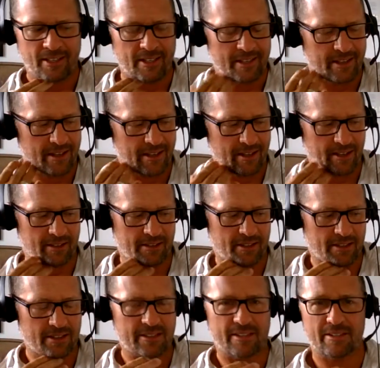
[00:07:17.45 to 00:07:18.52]
yeah,
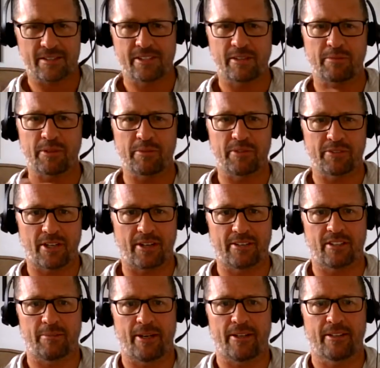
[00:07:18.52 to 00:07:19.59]
and this is something we've talked
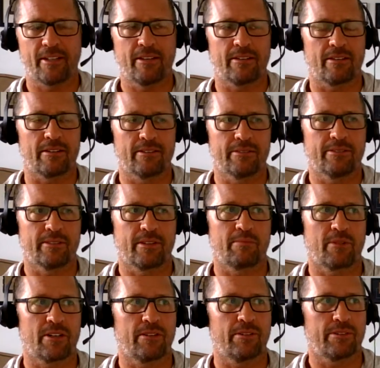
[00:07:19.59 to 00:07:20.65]
about here with
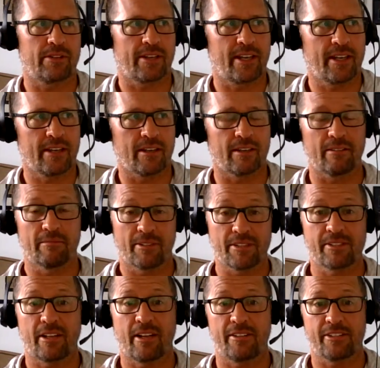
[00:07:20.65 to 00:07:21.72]
Martin Luther King,
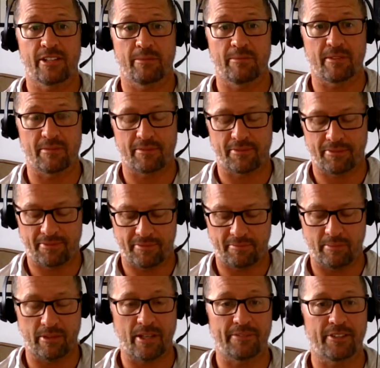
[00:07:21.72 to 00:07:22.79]
this concept of
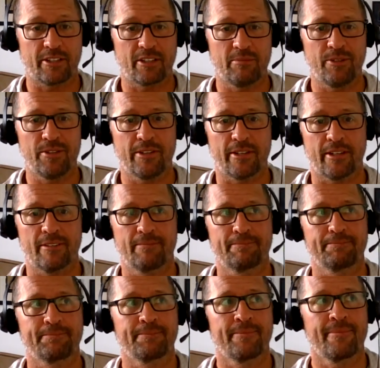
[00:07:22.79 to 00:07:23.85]
beloved community.
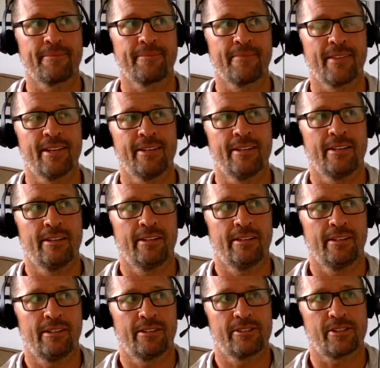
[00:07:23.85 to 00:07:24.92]

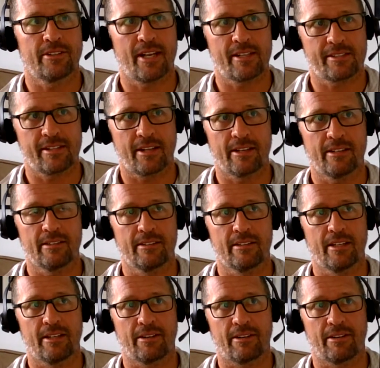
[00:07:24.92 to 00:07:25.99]
So last night
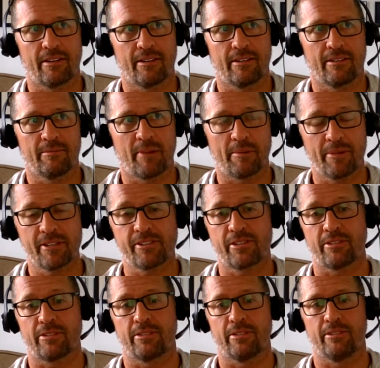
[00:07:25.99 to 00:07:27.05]
in my men's
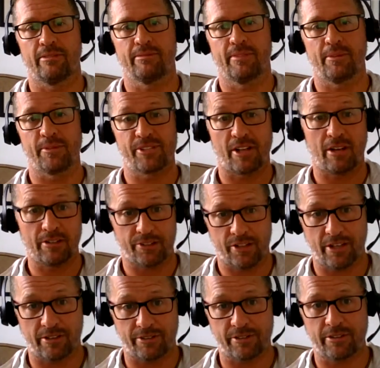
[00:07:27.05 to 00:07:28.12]
circle, it was all
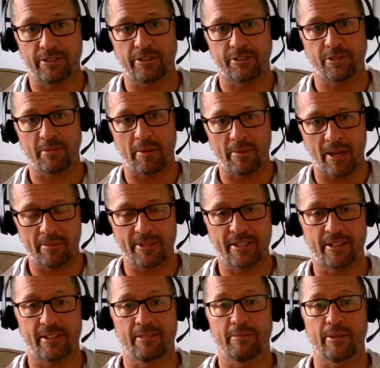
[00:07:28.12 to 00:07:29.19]
gendered circles. So my mom
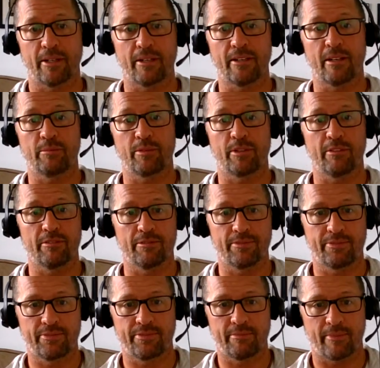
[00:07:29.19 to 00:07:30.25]
attended, but a number
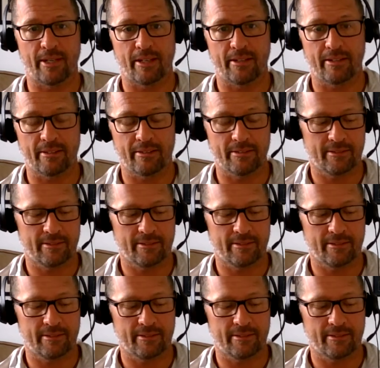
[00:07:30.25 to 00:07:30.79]
of my